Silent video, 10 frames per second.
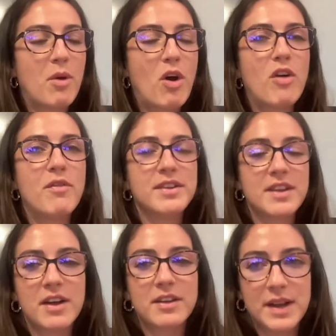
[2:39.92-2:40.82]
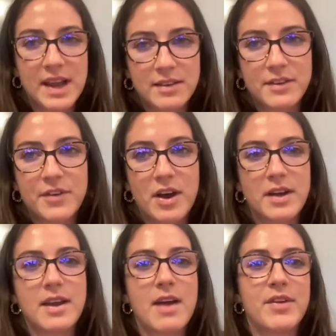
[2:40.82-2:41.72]
Obviously that's really easy to
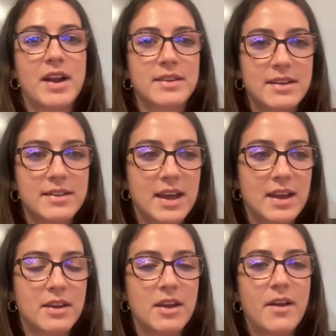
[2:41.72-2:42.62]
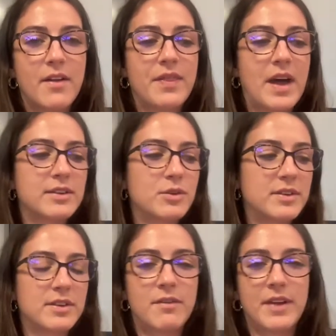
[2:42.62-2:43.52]
find. Everyone has LinkedIn. That sort of
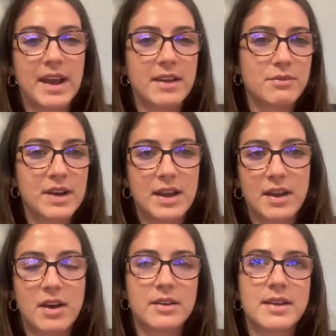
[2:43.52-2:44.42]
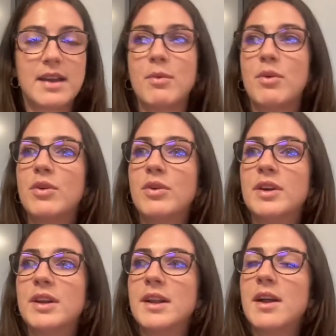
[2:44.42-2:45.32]
stuff like isn't really going to cut it anymore.
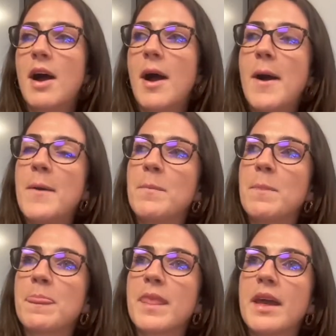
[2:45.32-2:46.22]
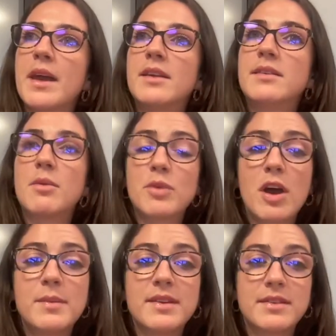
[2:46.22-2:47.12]
Um,
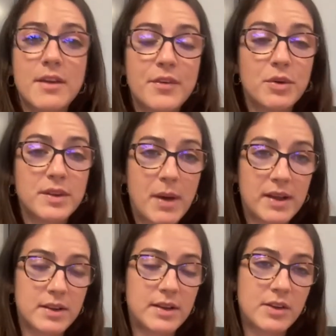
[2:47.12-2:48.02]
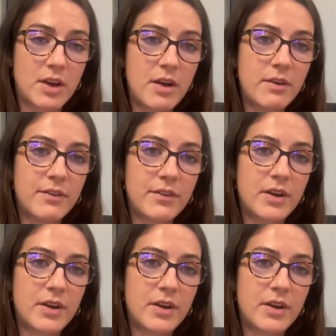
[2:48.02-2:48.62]
Sometimes it's difficult to personalize stuff,